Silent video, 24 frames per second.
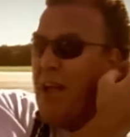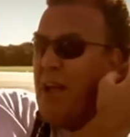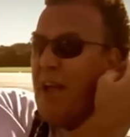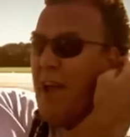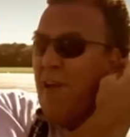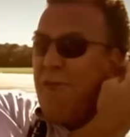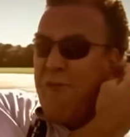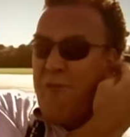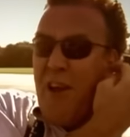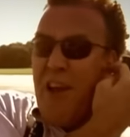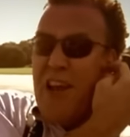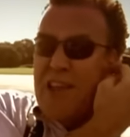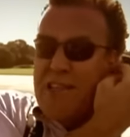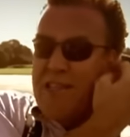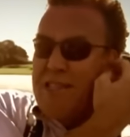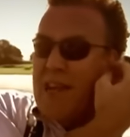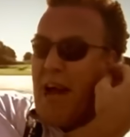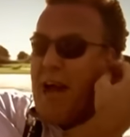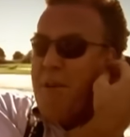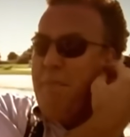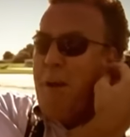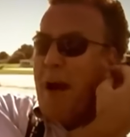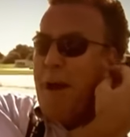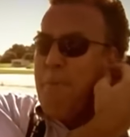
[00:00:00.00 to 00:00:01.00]
It feels
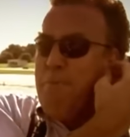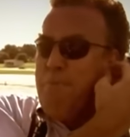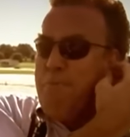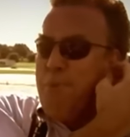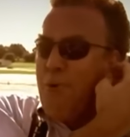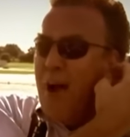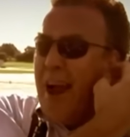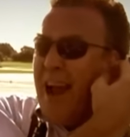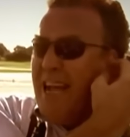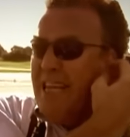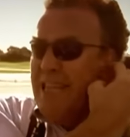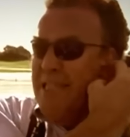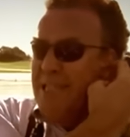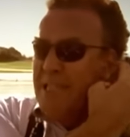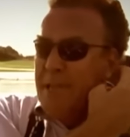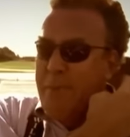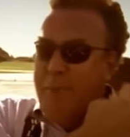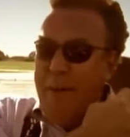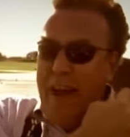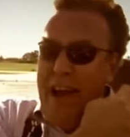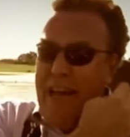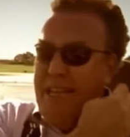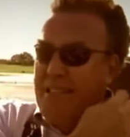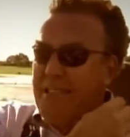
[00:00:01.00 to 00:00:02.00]
like my brains
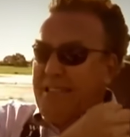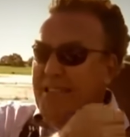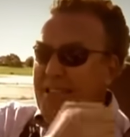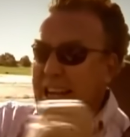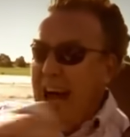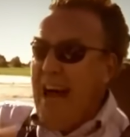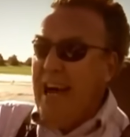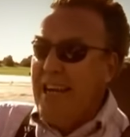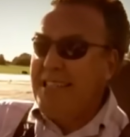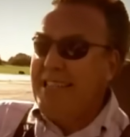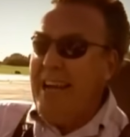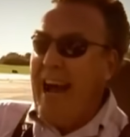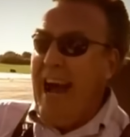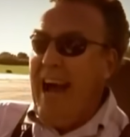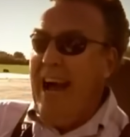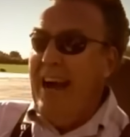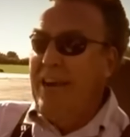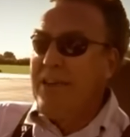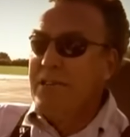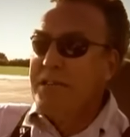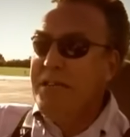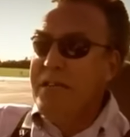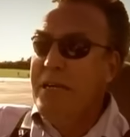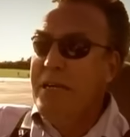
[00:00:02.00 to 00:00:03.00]
are being sucked out.